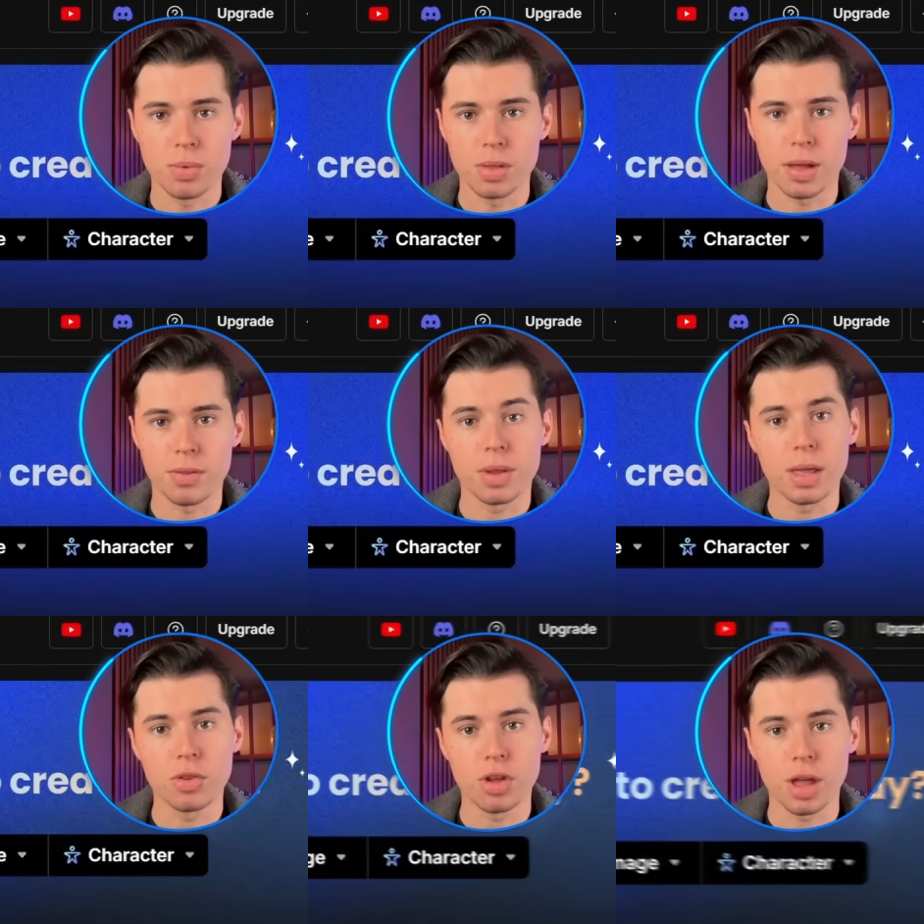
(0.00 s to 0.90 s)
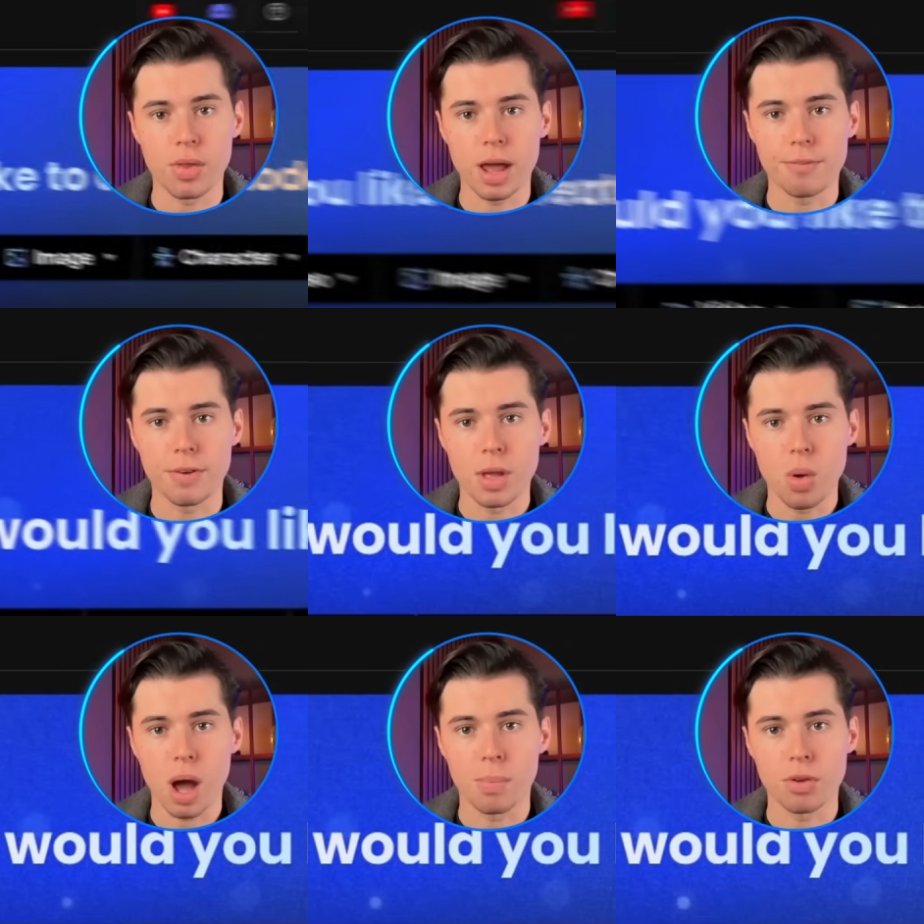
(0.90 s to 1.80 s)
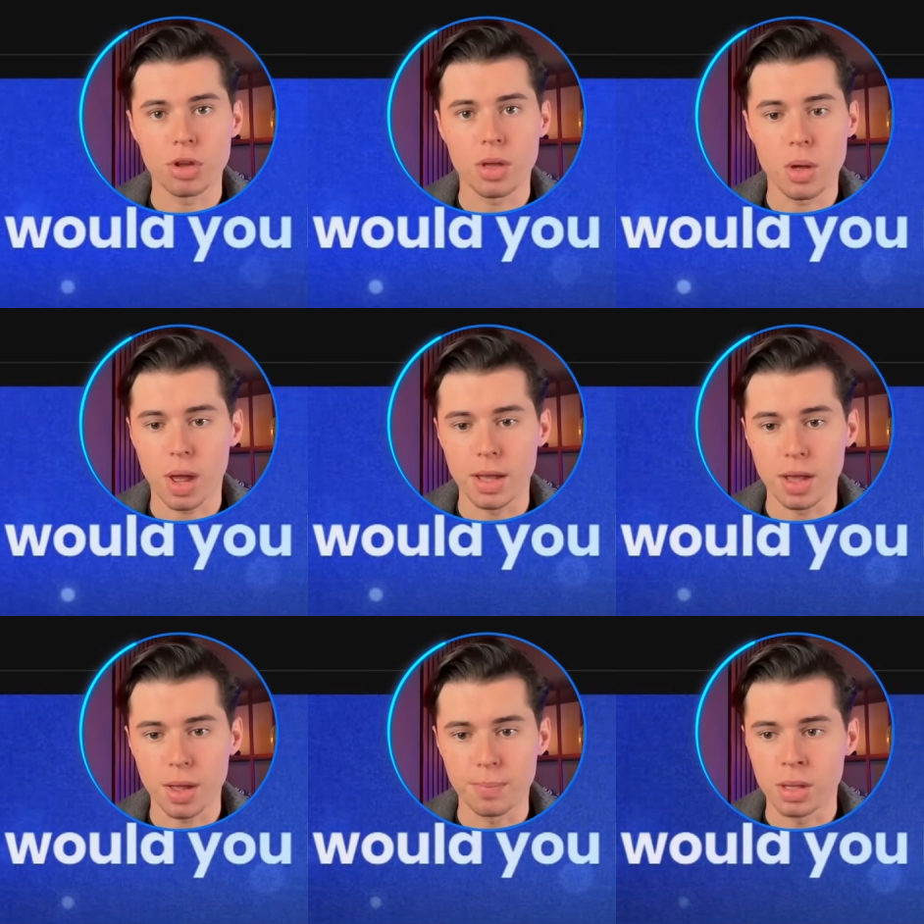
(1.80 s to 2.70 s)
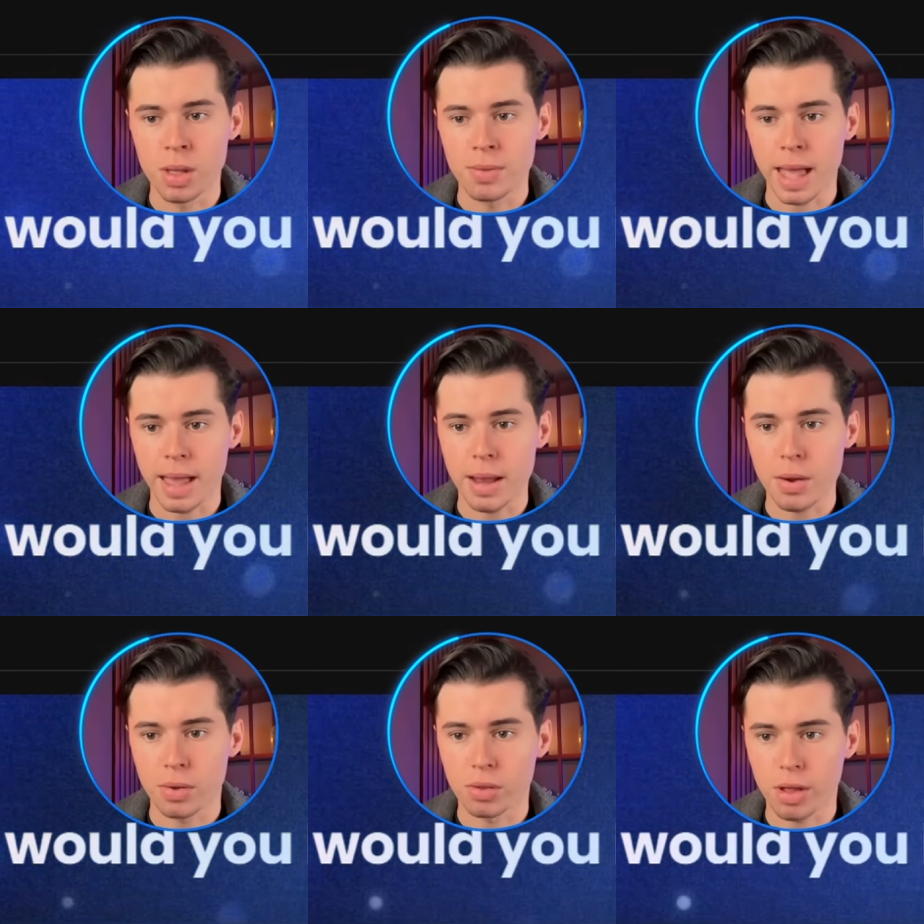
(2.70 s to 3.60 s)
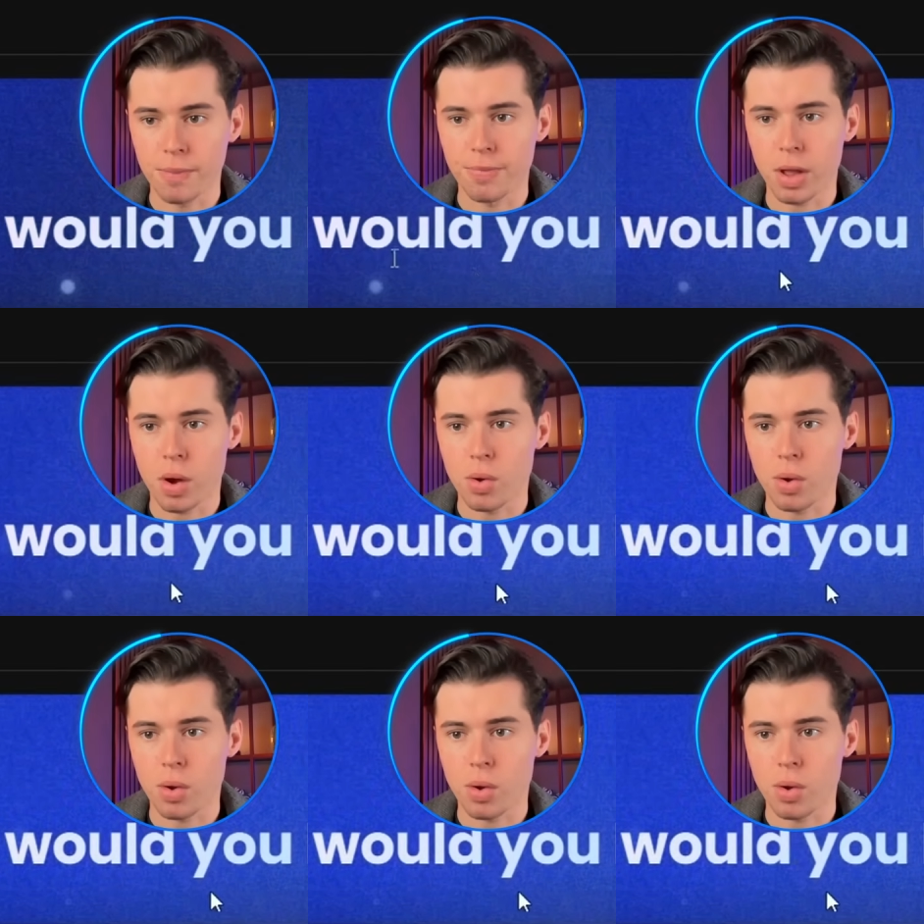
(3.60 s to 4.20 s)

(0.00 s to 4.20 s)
see there's a Generate Video option right here. Click on that, and you'll see the video